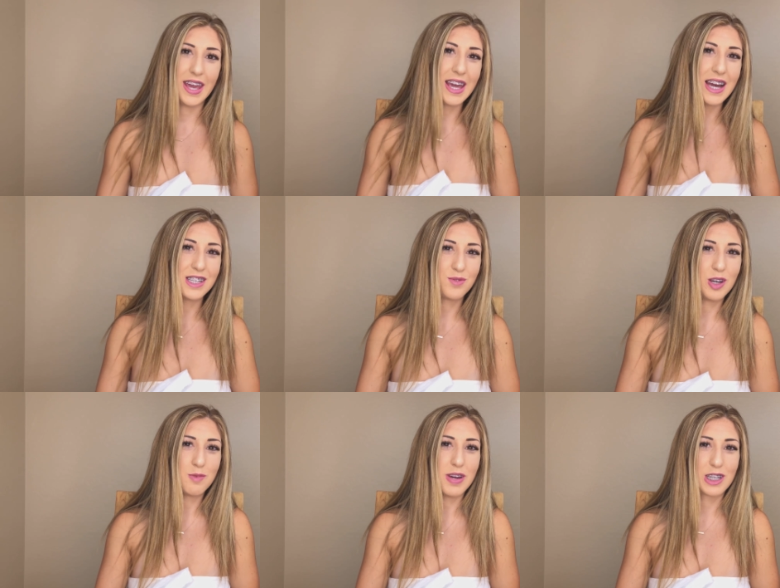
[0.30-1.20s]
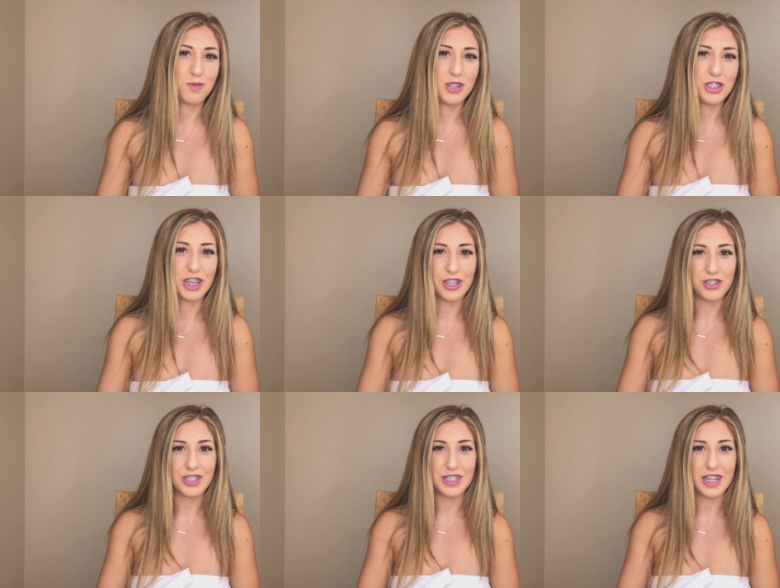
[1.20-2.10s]
Hey guys, welcome back to my
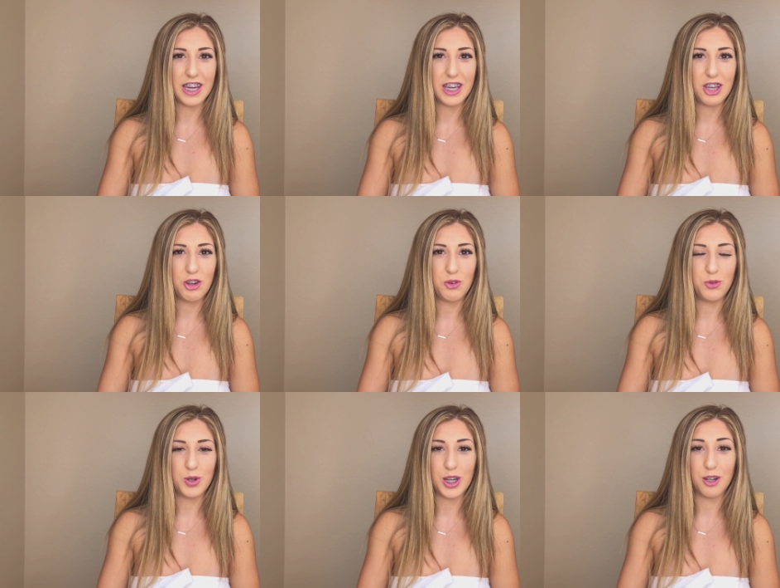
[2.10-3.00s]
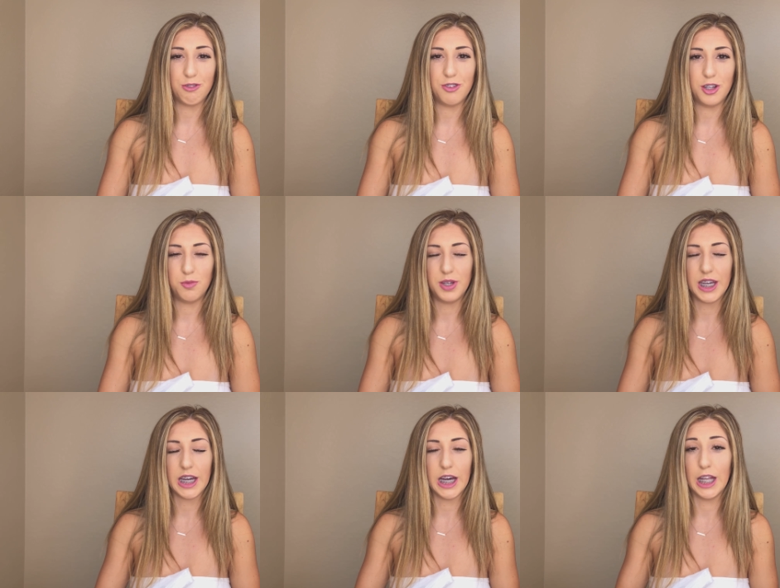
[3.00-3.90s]
channel. Today we are
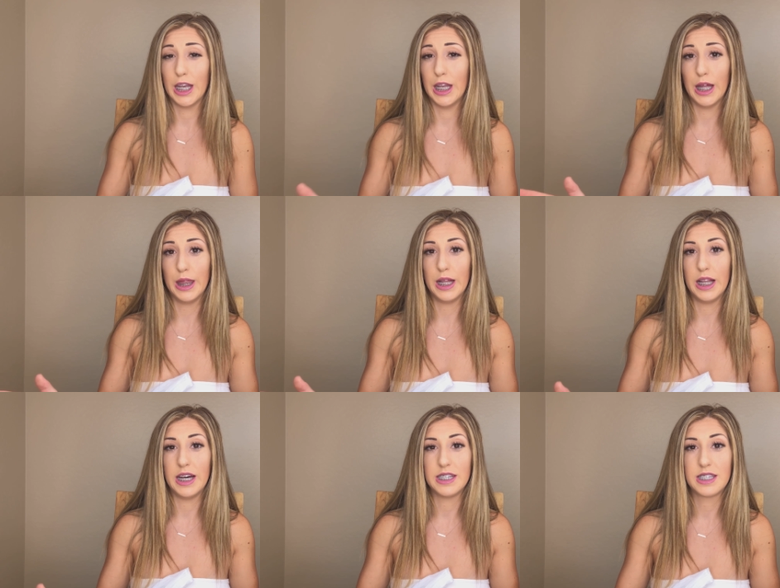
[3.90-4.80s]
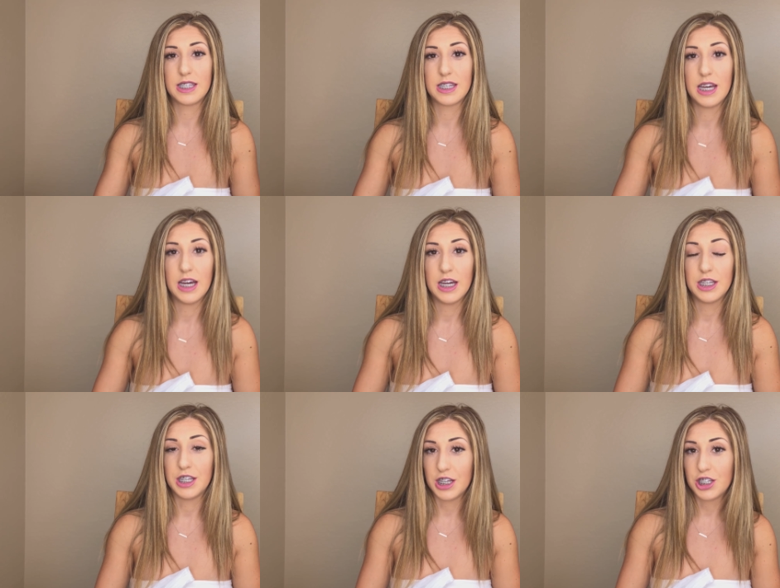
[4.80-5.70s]
filming a nonetheless
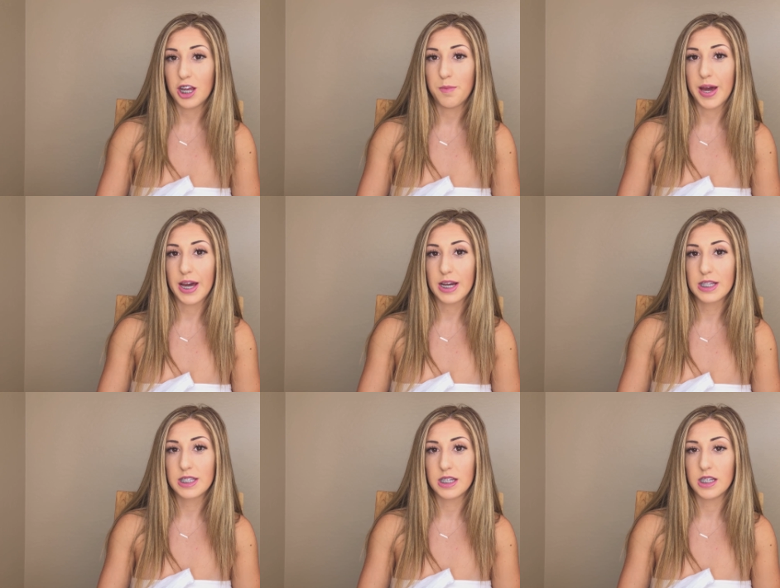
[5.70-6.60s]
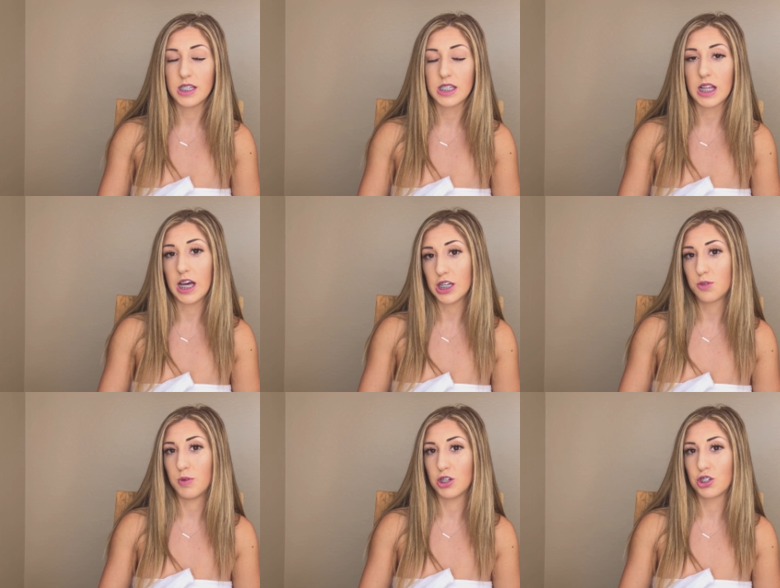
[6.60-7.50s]
T J Maxx
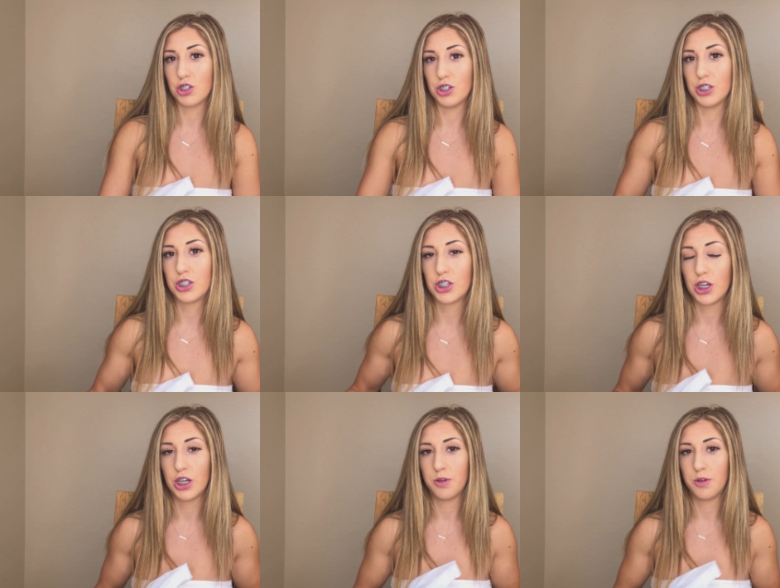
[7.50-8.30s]
slash Marshalls